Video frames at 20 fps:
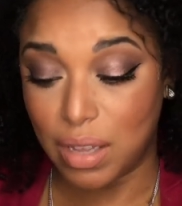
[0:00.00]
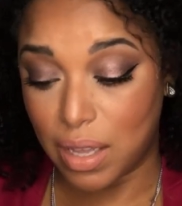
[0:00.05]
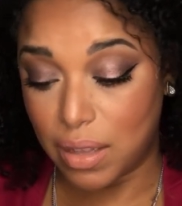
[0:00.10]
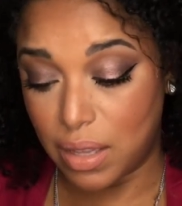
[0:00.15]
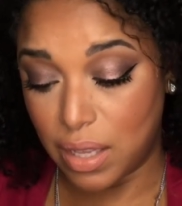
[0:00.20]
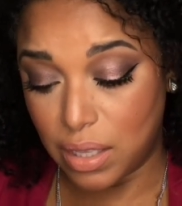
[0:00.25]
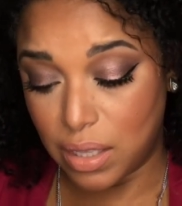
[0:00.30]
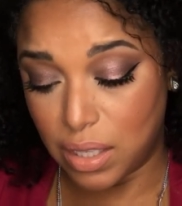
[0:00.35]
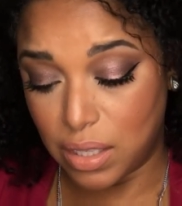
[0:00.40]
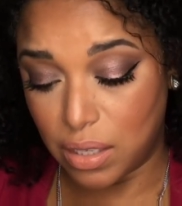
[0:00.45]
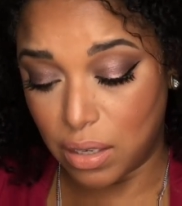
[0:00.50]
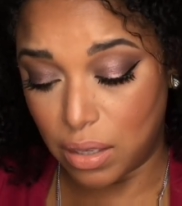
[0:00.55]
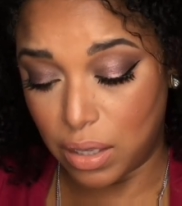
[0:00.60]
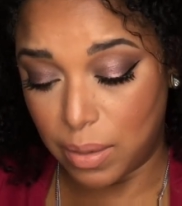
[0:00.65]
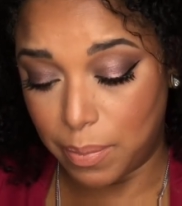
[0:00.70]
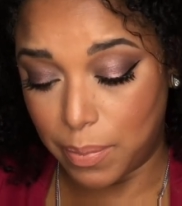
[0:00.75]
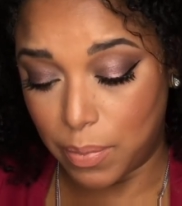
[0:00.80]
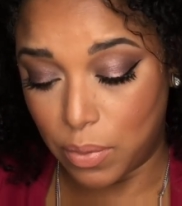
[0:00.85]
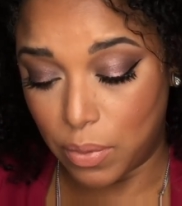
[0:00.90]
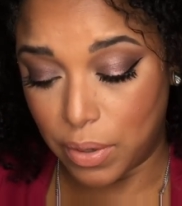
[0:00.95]
I think these are
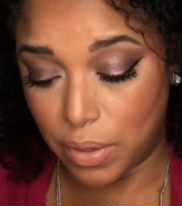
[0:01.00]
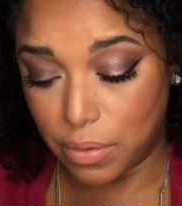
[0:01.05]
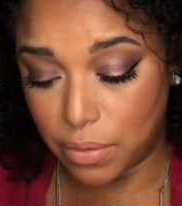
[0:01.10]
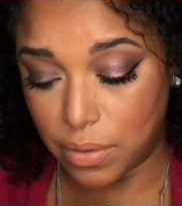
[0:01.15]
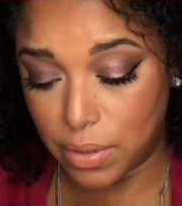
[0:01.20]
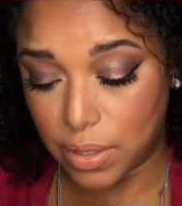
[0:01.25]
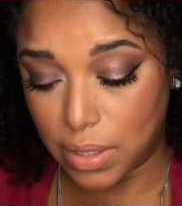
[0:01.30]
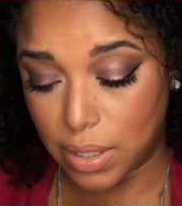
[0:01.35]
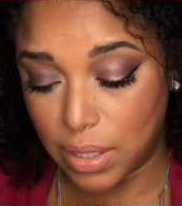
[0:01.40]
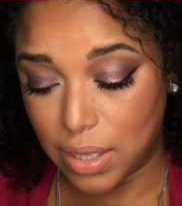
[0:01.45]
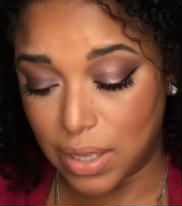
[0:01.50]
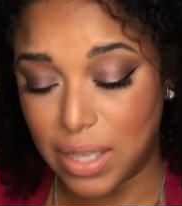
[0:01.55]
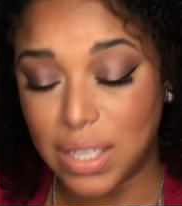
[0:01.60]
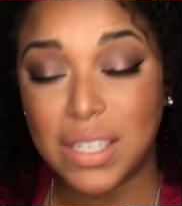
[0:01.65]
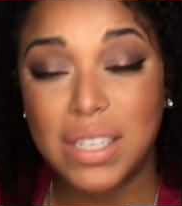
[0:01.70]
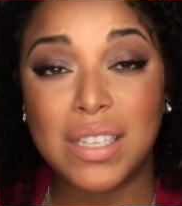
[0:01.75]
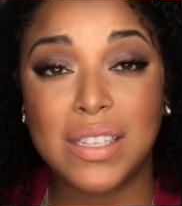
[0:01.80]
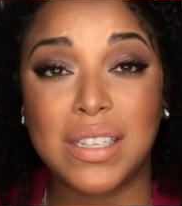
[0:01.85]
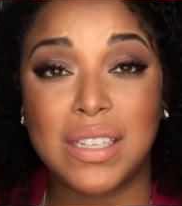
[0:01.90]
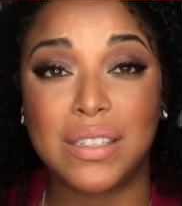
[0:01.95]
lip oils.
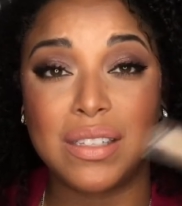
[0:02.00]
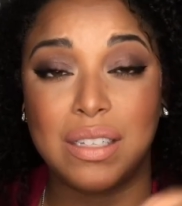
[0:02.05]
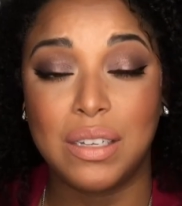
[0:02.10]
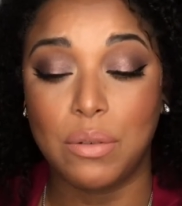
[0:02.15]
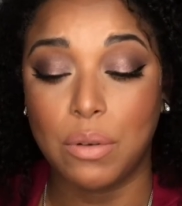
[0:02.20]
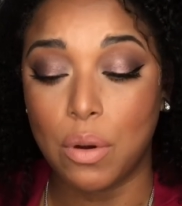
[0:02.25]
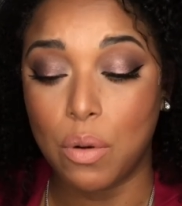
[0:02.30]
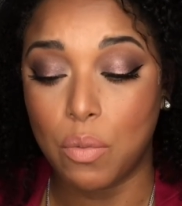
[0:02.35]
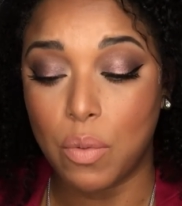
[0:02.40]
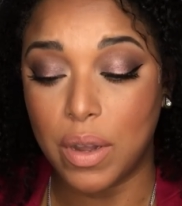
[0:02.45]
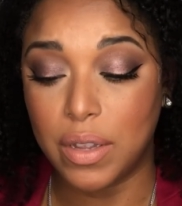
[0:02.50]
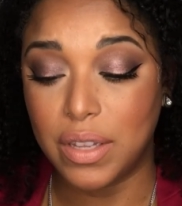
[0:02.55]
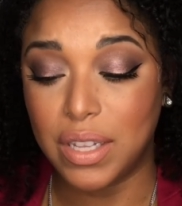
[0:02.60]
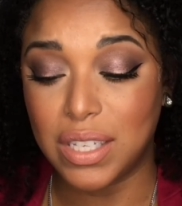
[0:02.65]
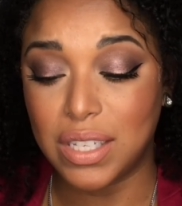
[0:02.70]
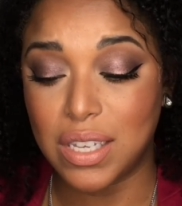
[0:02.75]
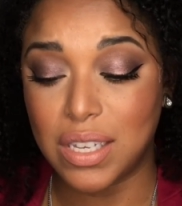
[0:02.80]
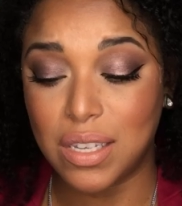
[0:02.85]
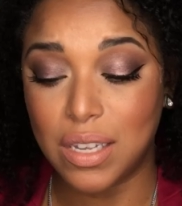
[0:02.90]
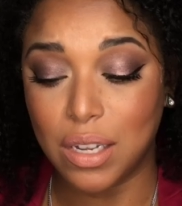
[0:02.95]
This is in zero one.
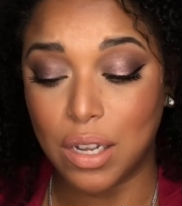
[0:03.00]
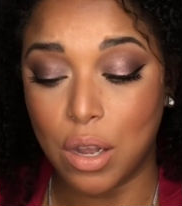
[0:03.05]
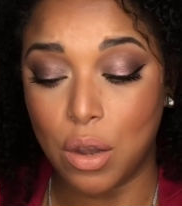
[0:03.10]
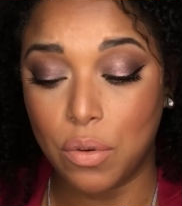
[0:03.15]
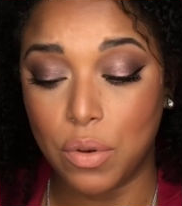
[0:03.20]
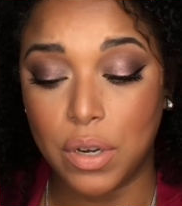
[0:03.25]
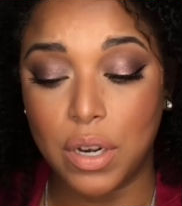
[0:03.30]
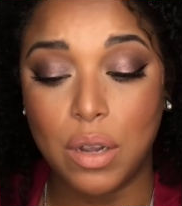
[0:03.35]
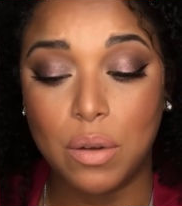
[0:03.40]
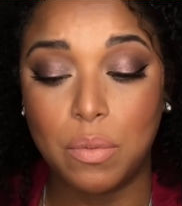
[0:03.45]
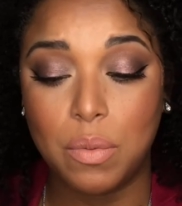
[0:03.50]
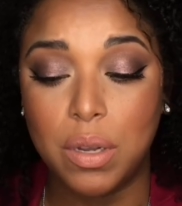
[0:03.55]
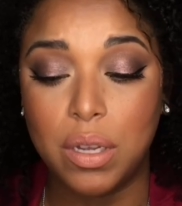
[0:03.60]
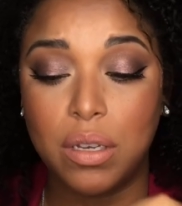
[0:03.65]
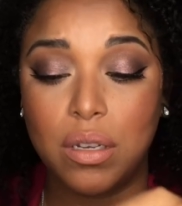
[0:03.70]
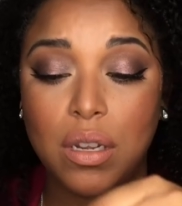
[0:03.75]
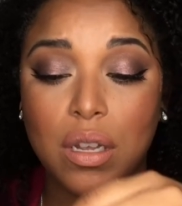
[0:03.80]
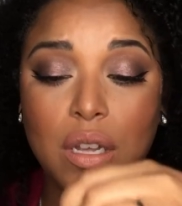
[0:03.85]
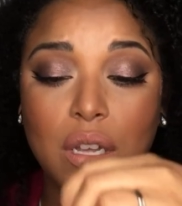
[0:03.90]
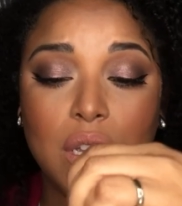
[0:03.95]
This is the coconut
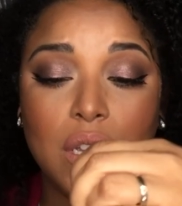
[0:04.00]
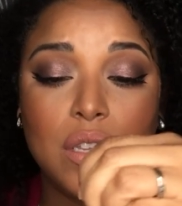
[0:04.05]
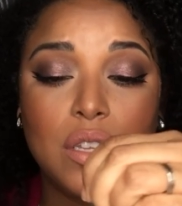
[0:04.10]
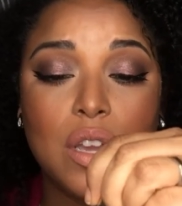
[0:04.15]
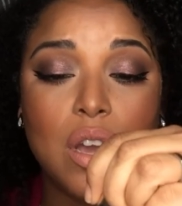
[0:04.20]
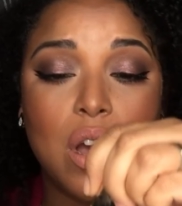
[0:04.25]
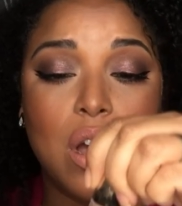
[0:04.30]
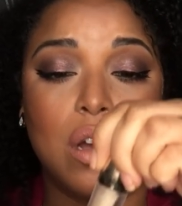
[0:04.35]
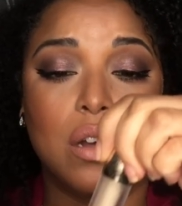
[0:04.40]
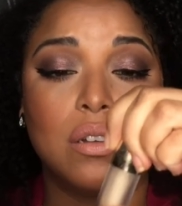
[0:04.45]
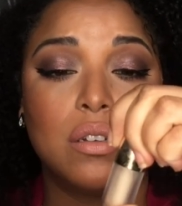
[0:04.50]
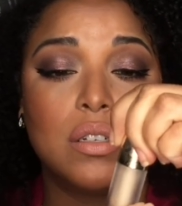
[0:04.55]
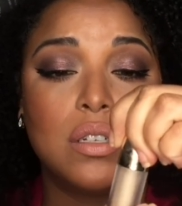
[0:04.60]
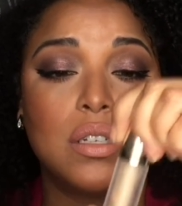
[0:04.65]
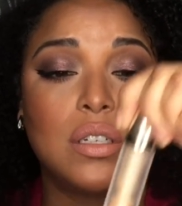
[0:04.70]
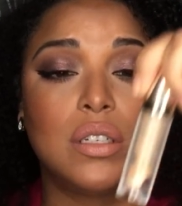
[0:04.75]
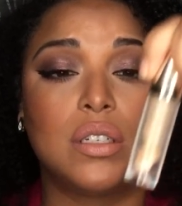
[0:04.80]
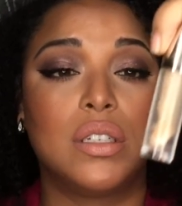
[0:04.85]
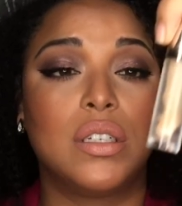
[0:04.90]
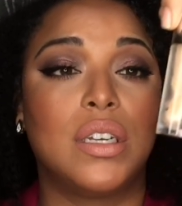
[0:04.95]
one. Y'all,
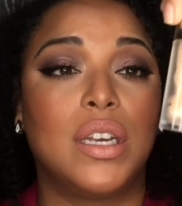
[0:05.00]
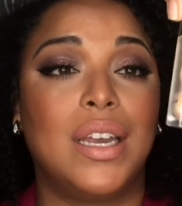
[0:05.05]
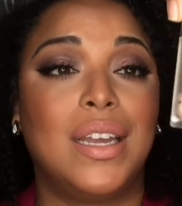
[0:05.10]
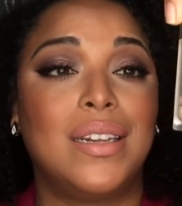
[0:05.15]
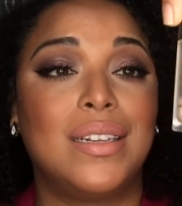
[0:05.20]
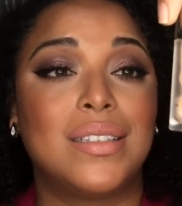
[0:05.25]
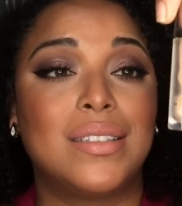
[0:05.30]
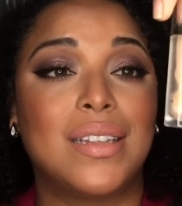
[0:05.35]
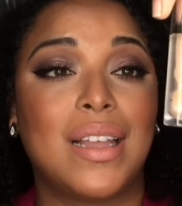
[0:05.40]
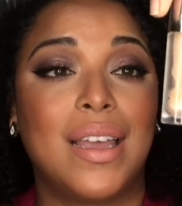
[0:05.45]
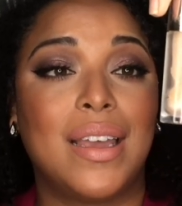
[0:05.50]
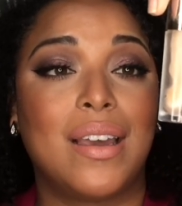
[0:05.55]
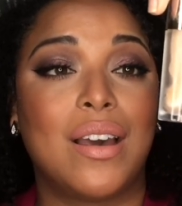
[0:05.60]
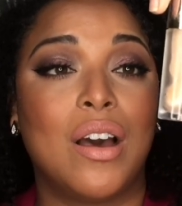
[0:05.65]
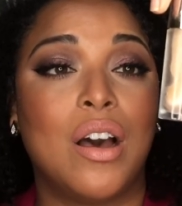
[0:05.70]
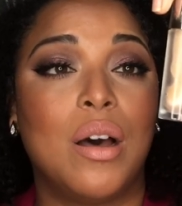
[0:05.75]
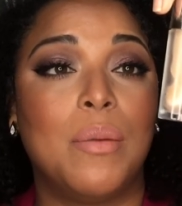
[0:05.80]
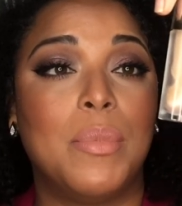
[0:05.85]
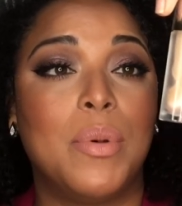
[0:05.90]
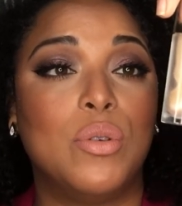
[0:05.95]
it is like
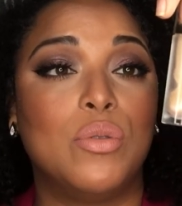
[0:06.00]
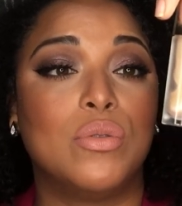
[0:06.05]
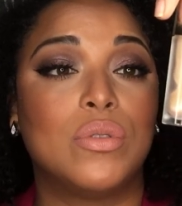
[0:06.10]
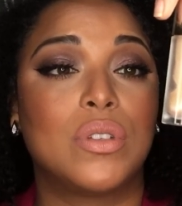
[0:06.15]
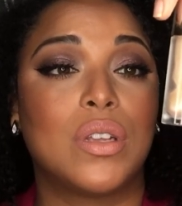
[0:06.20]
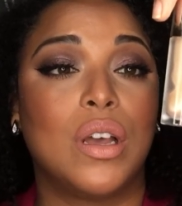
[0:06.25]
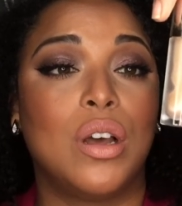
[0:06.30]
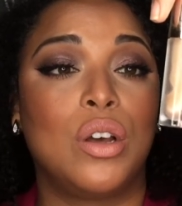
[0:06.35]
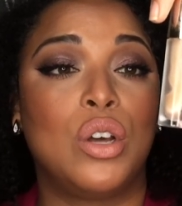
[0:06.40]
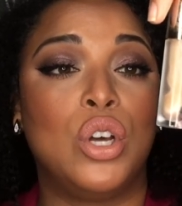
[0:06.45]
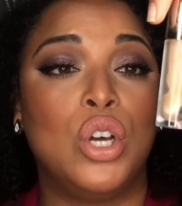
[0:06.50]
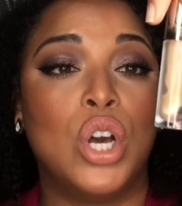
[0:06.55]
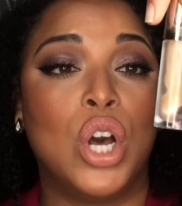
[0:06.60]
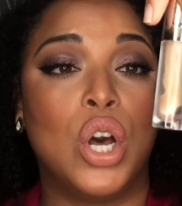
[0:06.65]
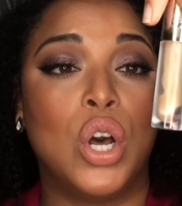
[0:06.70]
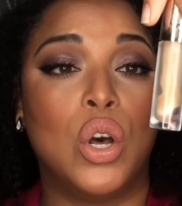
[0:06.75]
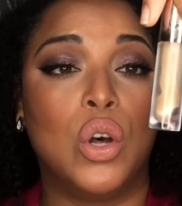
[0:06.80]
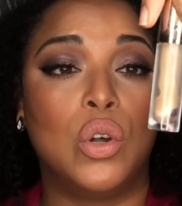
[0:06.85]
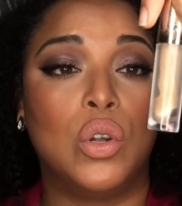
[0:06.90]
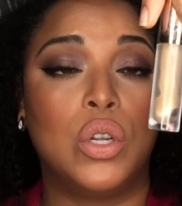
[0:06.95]
almost
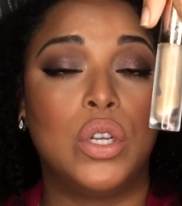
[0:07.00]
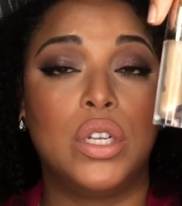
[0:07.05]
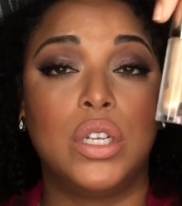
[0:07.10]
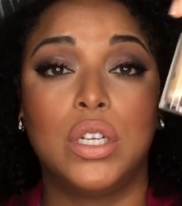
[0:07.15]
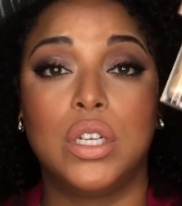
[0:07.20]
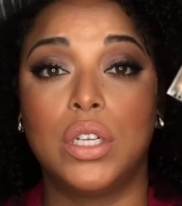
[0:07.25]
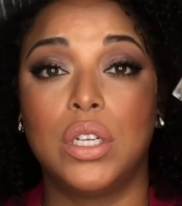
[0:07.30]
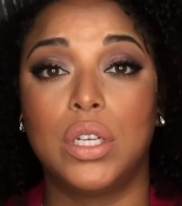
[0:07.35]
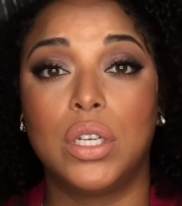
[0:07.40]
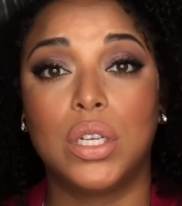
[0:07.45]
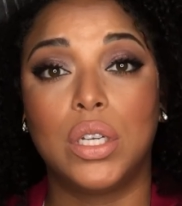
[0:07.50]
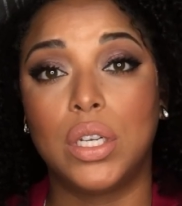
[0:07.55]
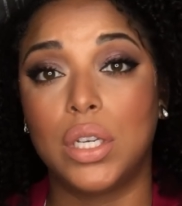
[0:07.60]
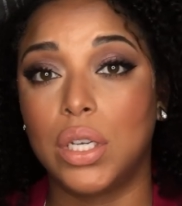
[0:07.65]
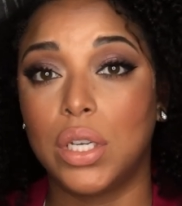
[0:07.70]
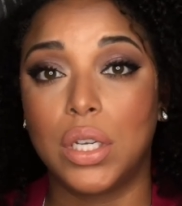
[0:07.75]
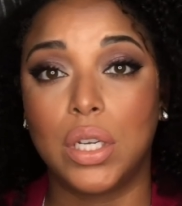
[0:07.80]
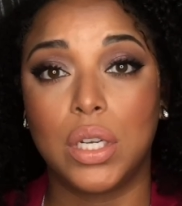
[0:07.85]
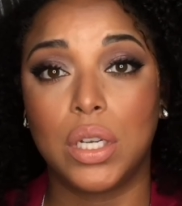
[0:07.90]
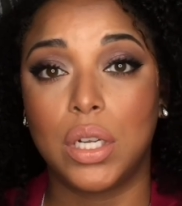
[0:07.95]
gone.
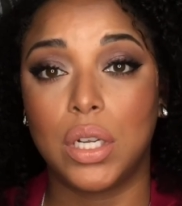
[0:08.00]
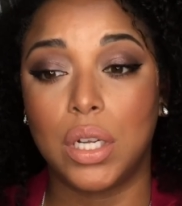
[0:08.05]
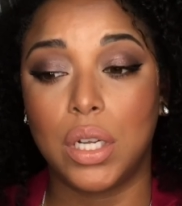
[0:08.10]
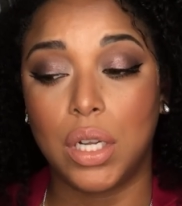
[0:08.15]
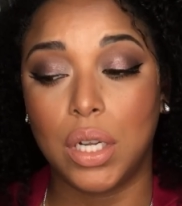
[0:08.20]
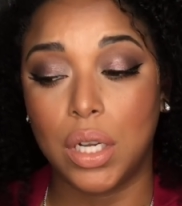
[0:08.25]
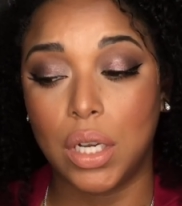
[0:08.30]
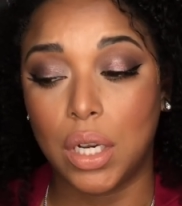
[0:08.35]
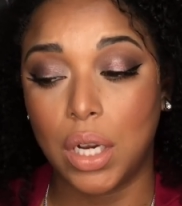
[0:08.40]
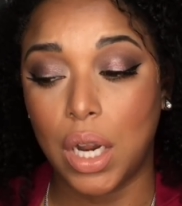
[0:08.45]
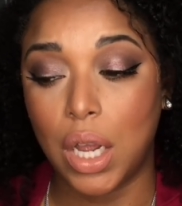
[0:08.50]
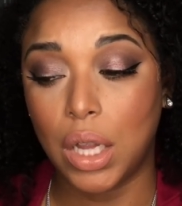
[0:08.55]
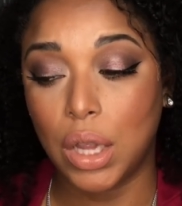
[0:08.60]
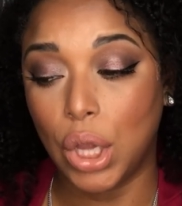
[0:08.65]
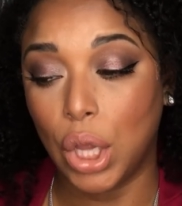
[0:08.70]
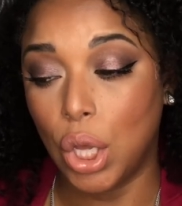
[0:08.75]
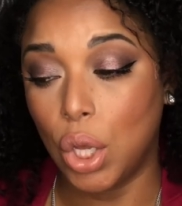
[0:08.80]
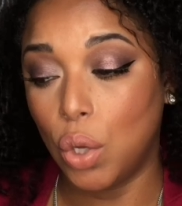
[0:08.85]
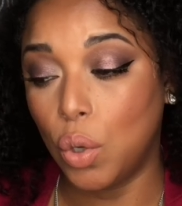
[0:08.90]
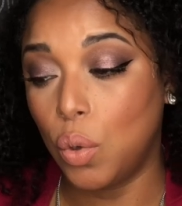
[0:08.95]

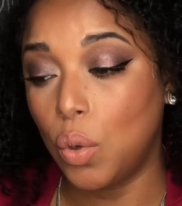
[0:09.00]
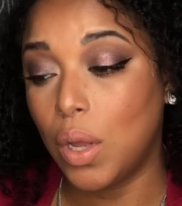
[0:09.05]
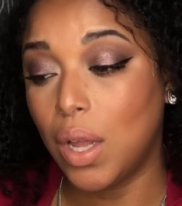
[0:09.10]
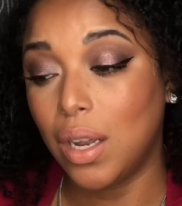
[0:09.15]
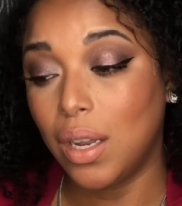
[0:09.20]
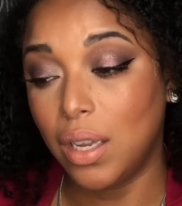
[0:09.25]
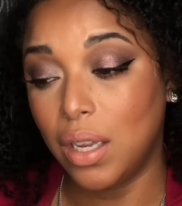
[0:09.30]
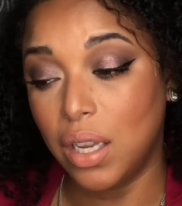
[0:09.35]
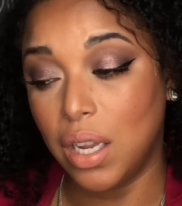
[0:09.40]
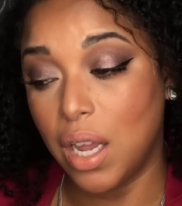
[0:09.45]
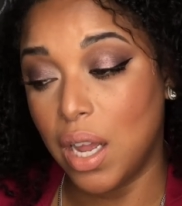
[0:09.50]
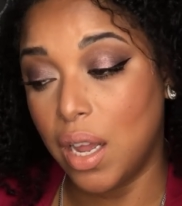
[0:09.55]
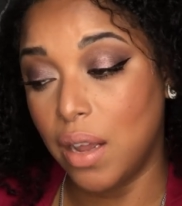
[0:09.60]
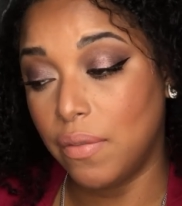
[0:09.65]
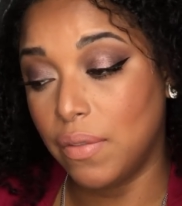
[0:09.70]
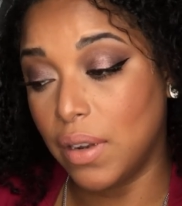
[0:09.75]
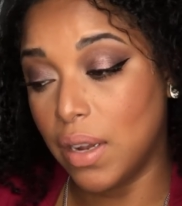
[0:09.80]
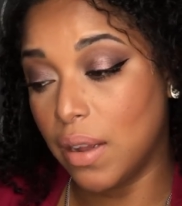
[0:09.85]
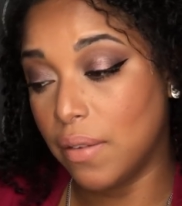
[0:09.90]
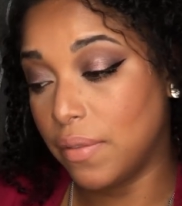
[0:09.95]
Hello
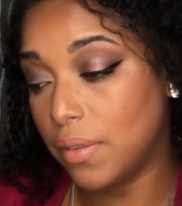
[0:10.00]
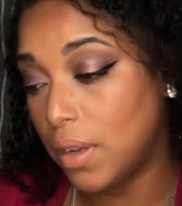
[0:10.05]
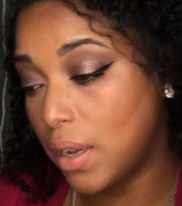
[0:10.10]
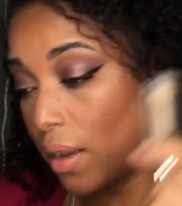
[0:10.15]
love love